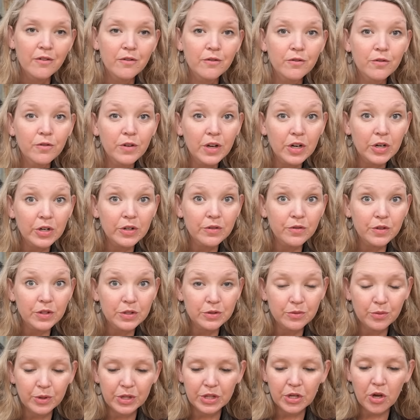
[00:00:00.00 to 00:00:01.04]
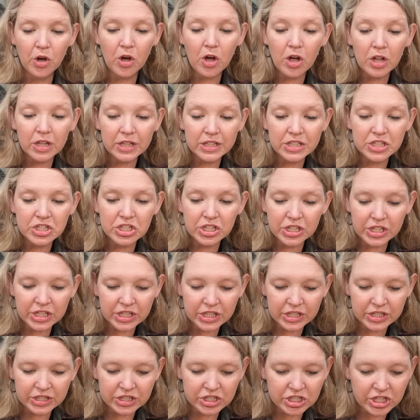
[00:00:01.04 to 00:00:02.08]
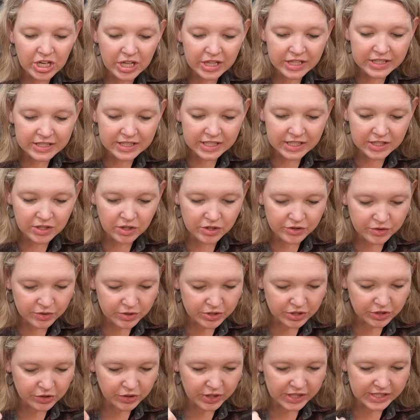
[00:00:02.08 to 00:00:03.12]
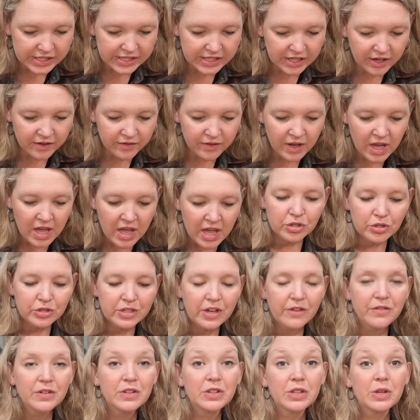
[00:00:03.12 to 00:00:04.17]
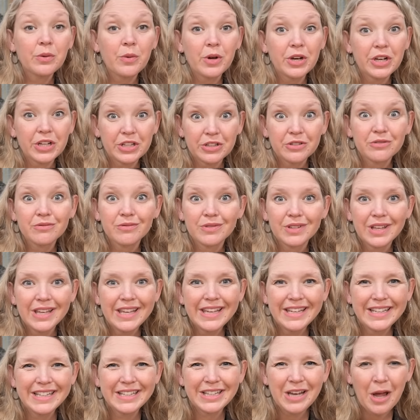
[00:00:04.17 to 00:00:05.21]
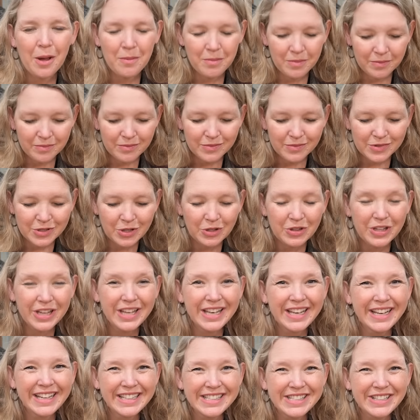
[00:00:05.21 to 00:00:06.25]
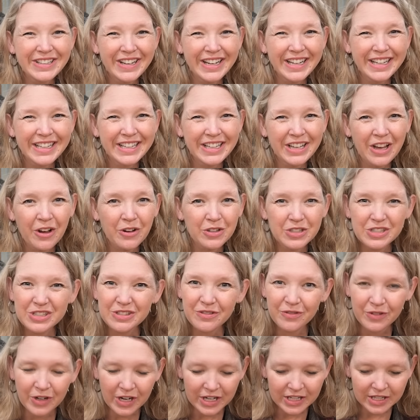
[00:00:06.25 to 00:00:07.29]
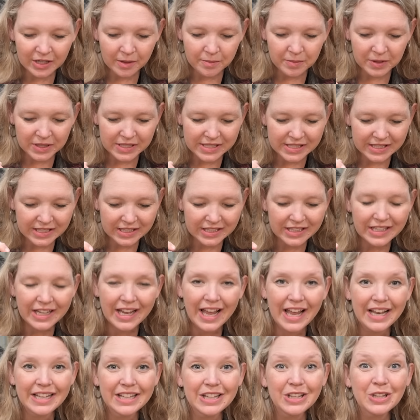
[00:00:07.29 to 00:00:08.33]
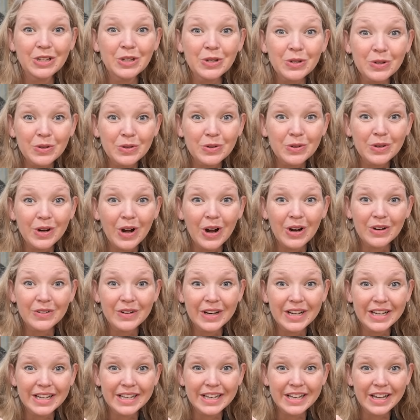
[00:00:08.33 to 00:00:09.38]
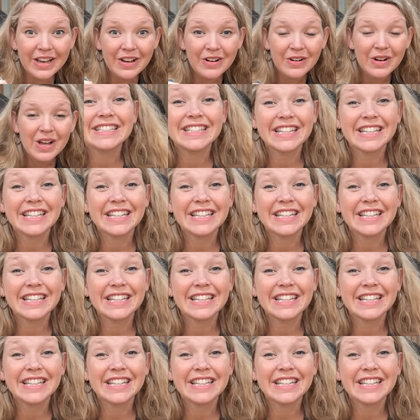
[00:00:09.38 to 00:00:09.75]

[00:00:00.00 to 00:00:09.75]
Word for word: Very filled with collagen, gelatin, all sorts of great stuff. You definitely want to heat it up so that it's ready to go. Just fry it up in a skillet and you are ready to go.